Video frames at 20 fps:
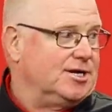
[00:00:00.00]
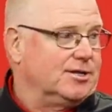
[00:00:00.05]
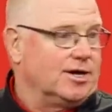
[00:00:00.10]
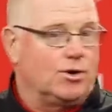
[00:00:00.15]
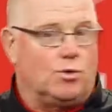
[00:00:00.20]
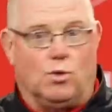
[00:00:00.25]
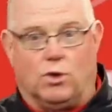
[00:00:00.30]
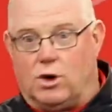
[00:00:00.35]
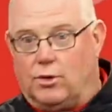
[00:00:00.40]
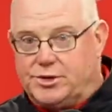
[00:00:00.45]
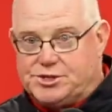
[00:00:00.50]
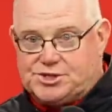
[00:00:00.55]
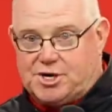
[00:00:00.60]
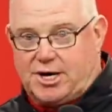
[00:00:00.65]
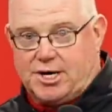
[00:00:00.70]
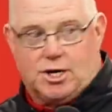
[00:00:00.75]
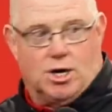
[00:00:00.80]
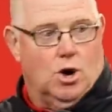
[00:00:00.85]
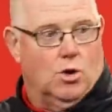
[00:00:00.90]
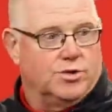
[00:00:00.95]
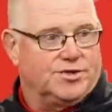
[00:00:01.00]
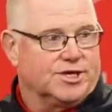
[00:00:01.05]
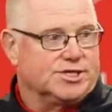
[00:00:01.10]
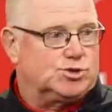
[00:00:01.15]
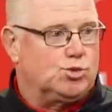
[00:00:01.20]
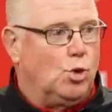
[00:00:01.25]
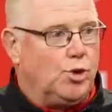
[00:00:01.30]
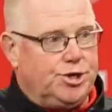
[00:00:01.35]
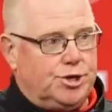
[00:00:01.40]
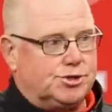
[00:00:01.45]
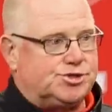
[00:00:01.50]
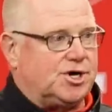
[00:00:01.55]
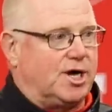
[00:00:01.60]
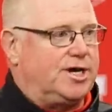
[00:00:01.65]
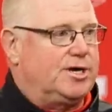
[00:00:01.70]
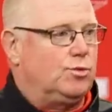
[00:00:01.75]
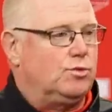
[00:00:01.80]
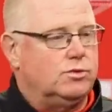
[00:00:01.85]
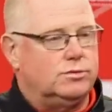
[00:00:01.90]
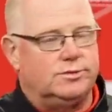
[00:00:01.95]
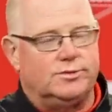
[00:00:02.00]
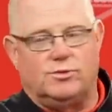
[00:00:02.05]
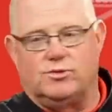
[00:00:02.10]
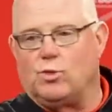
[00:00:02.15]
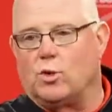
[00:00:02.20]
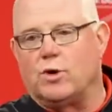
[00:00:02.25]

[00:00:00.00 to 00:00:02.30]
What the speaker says: Like, where are we trying to go with this? What are you trying to?